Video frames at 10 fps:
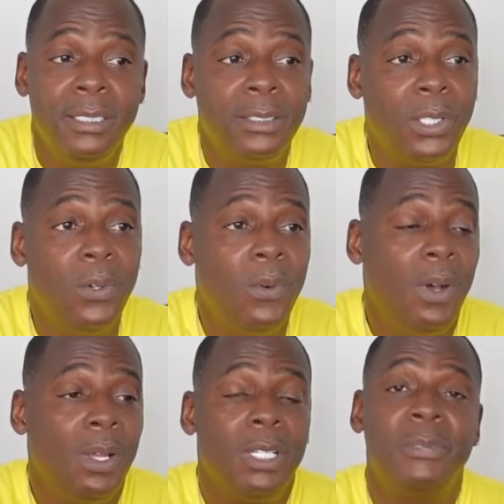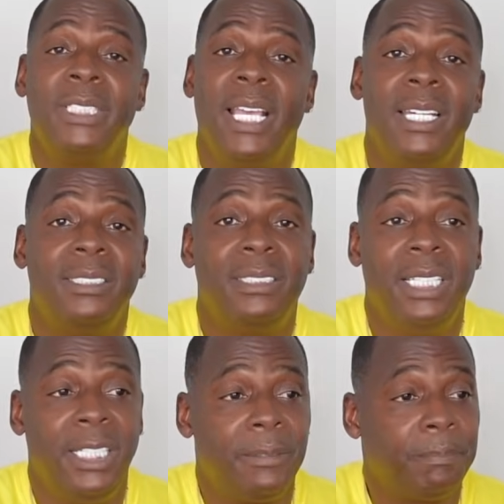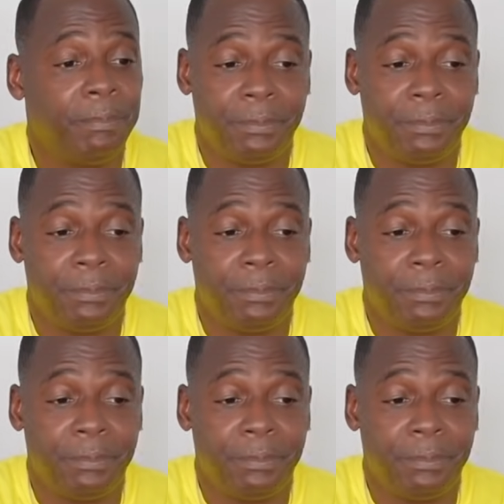So all I'm saying is that